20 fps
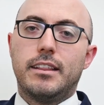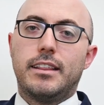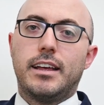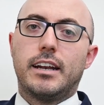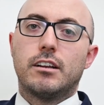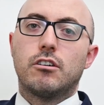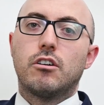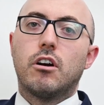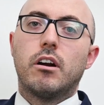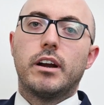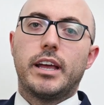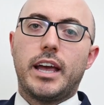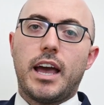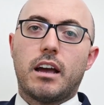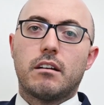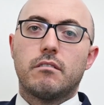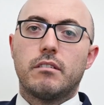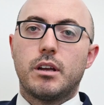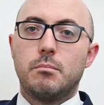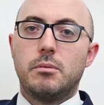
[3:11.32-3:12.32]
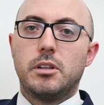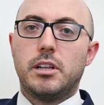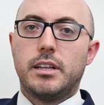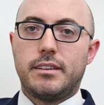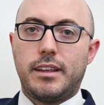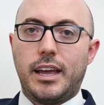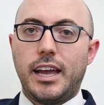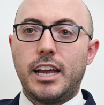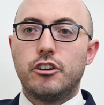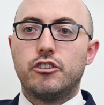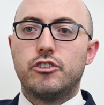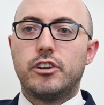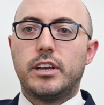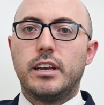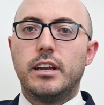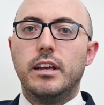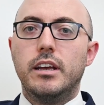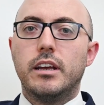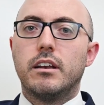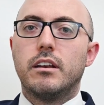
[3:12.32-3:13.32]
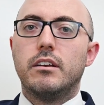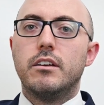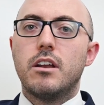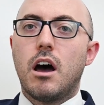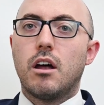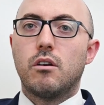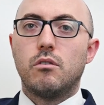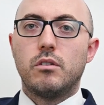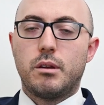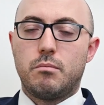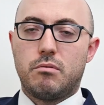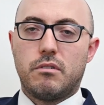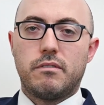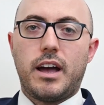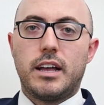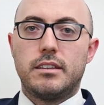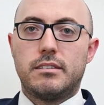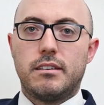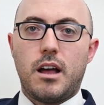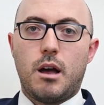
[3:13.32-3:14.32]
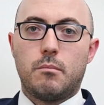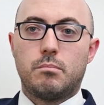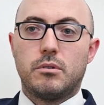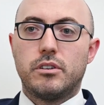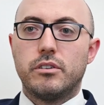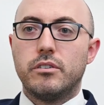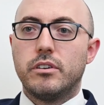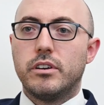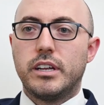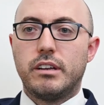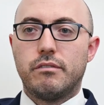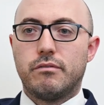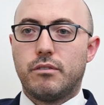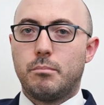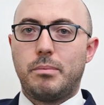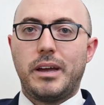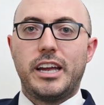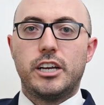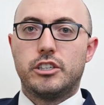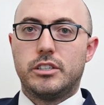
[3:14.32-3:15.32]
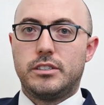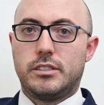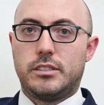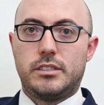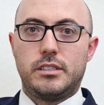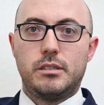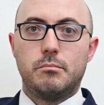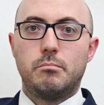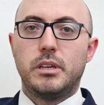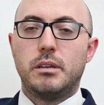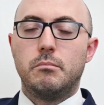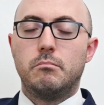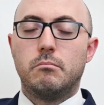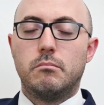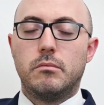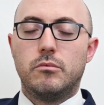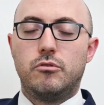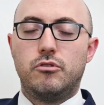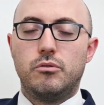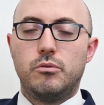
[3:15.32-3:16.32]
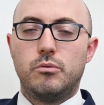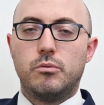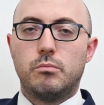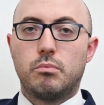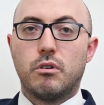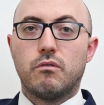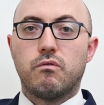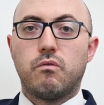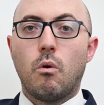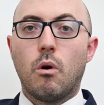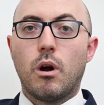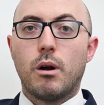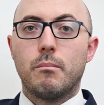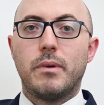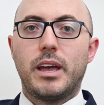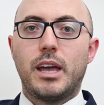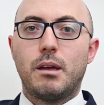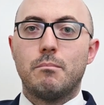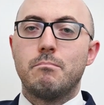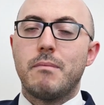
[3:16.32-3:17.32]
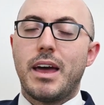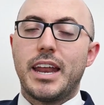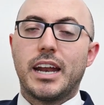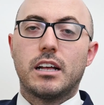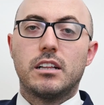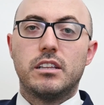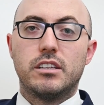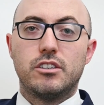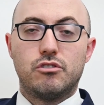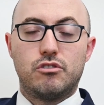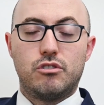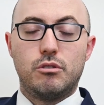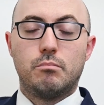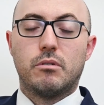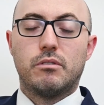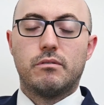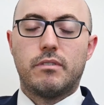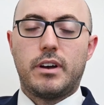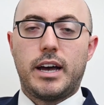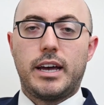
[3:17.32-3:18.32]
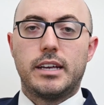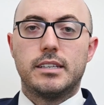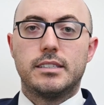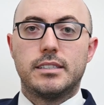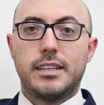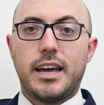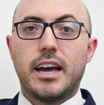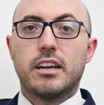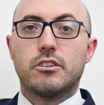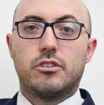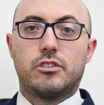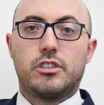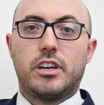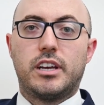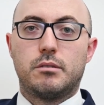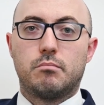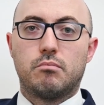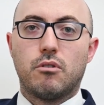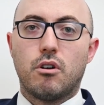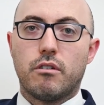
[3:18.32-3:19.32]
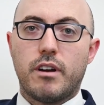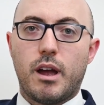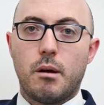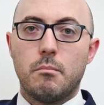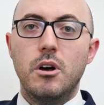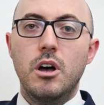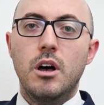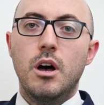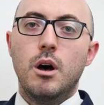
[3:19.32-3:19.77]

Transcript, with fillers: that cardiac rehabilitation not only provides an opportunity for patients to be do perform a medically supervised exercise program,